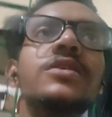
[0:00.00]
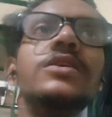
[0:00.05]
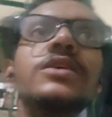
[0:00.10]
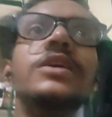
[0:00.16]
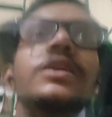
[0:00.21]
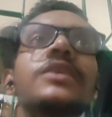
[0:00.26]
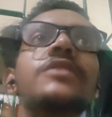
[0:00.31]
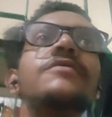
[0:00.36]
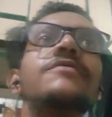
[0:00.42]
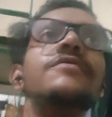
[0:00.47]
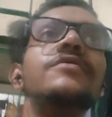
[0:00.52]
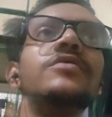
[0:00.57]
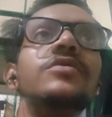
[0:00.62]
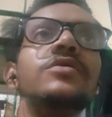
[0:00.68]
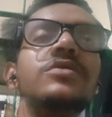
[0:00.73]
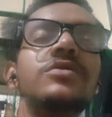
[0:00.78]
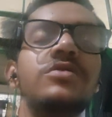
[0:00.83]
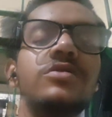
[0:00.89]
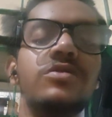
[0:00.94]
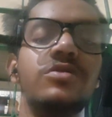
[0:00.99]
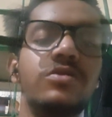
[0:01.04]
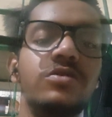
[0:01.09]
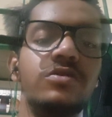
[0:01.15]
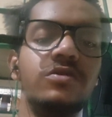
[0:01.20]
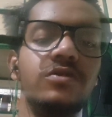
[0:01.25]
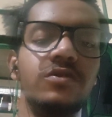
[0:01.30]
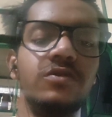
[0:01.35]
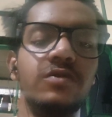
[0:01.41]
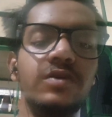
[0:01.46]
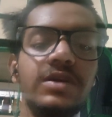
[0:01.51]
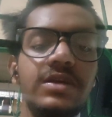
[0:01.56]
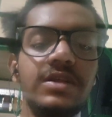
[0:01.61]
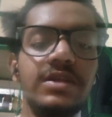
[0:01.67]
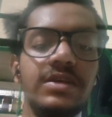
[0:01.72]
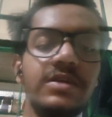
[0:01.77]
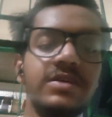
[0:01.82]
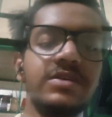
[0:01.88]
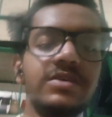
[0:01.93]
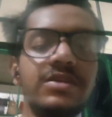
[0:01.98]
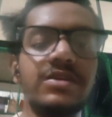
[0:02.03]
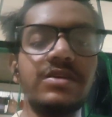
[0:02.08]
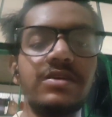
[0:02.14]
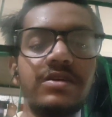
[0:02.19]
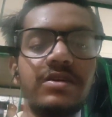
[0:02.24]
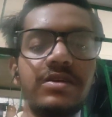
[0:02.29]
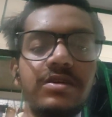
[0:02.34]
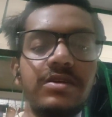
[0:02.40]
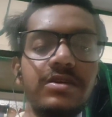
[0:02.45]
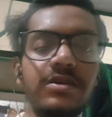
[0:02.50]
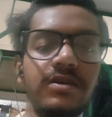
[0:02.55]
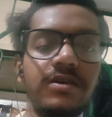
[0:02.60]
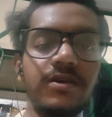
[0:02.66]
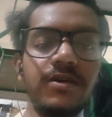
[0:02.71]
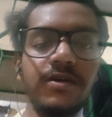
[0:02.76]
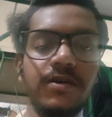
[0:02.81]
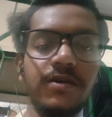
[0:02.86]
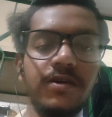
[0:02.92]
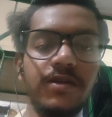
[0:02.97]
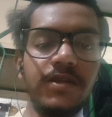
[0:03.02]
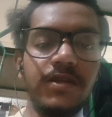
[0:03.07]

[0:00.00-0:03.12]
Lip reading: and for doing this, uh,